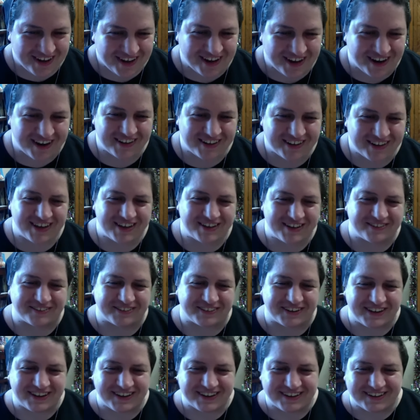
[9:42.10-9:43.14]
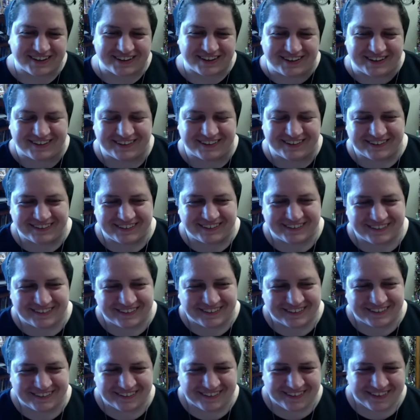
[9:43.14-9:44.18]
Are they real?
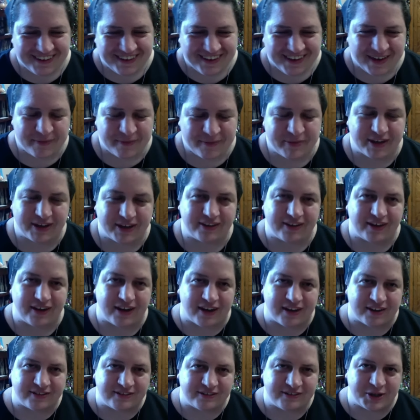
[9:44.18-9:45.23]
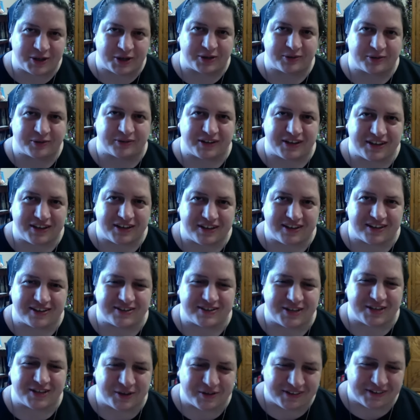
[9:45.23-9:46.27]
I'm like, yes, they're real.
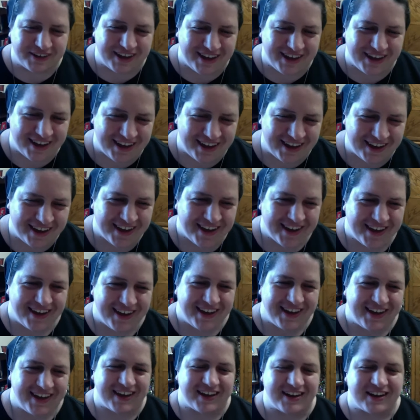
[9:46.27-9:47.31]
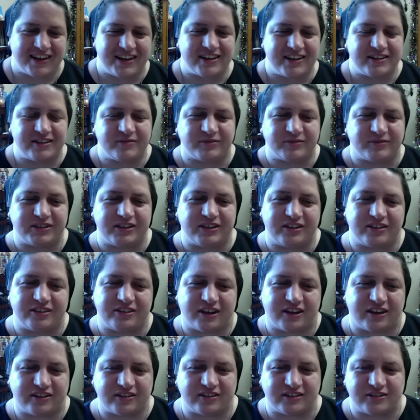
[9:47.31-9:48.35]
It's okay. And he really
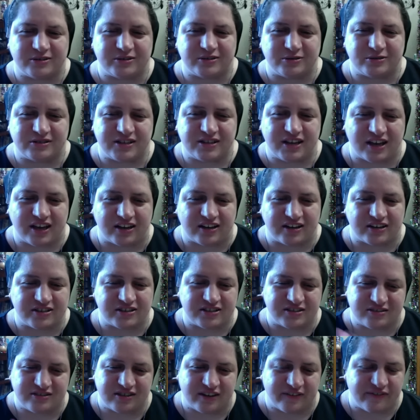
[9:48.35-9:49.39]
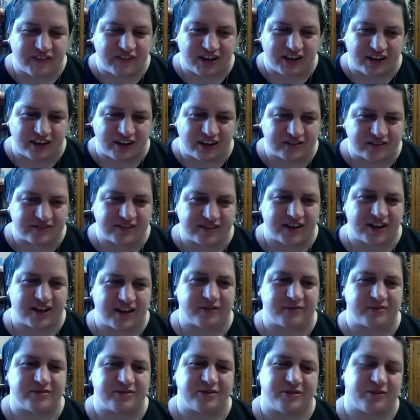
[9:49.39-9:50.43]
thought this was kind of just a phase that I
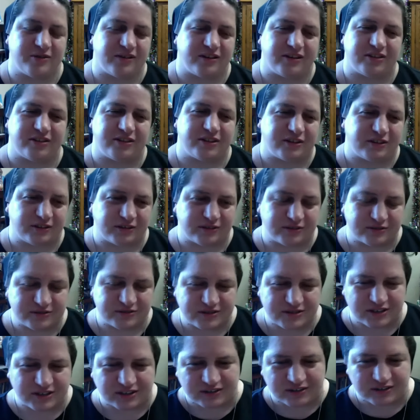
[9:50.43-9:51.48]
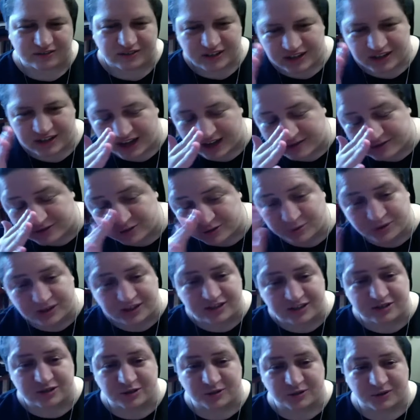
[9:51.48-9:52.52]
was going through. So I was
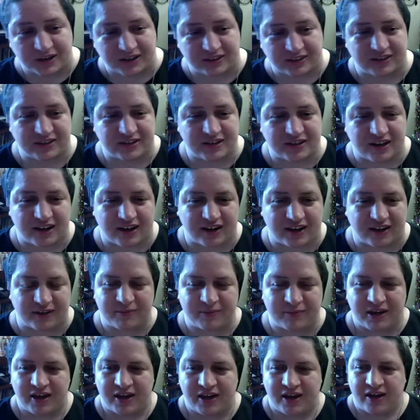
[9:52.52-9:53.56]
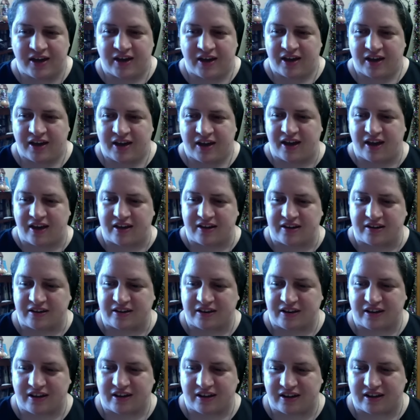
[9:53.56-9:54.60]
22 at the time.
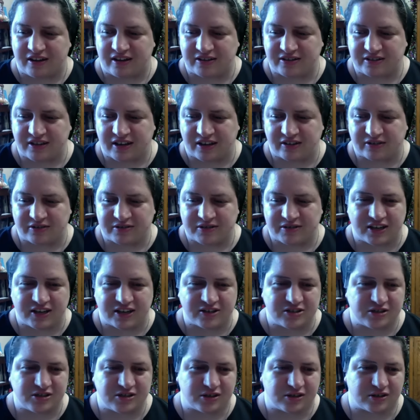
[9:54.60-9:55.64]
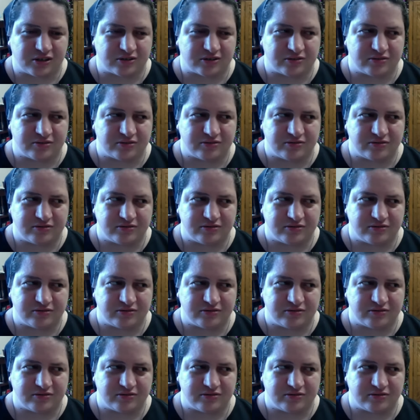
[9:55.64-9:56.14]
And he's like, okay, sure.